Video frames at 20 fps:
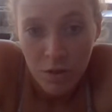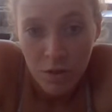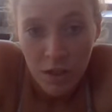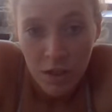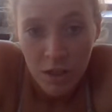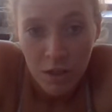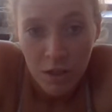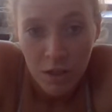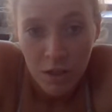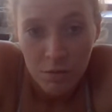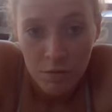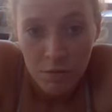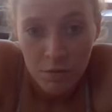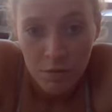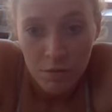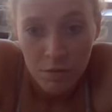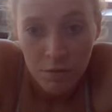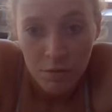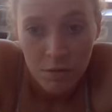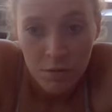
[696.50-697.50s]
Oh dear.
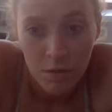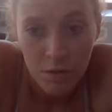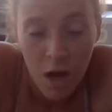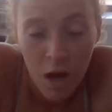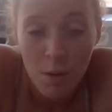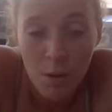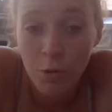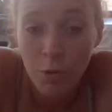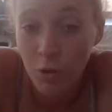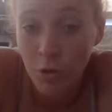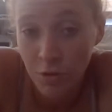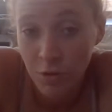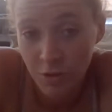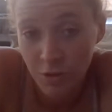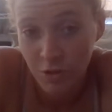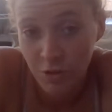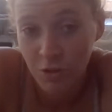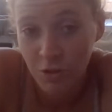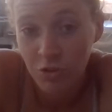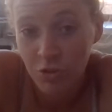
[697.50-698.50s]
I'm
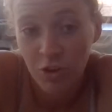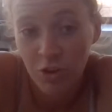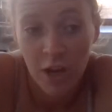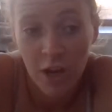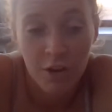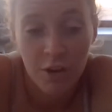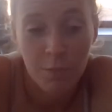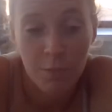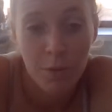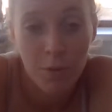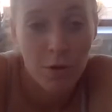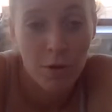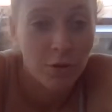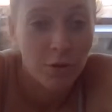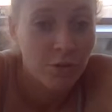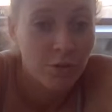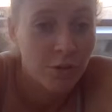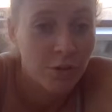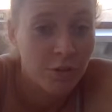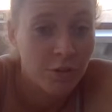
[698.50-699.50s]
also going to try her at
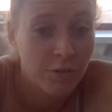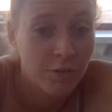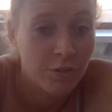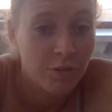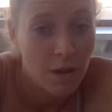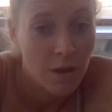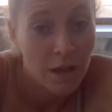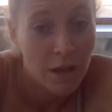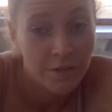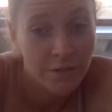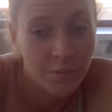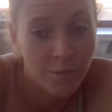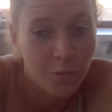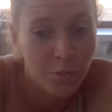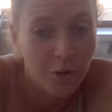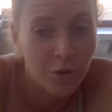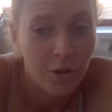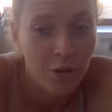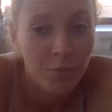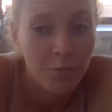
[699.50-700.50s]
Polocross at
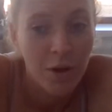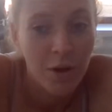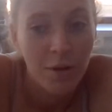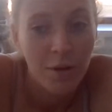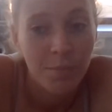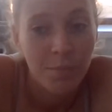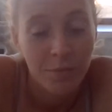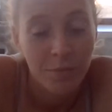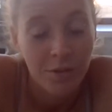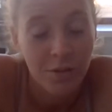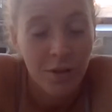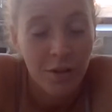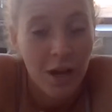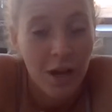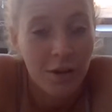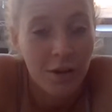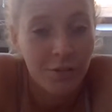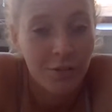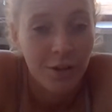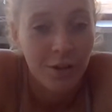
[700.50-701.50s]
some point as well.
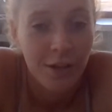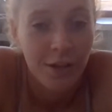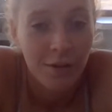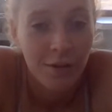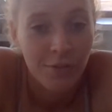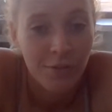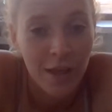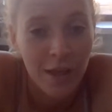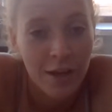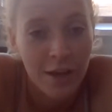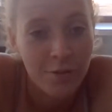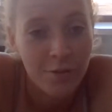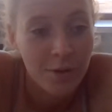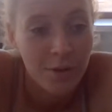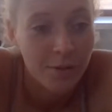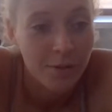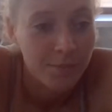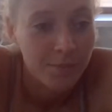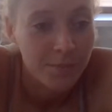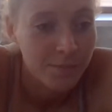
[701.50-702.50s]
So you have to look out for that
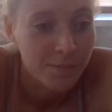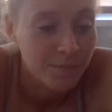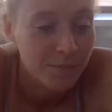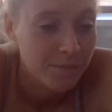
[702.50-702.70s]
as well.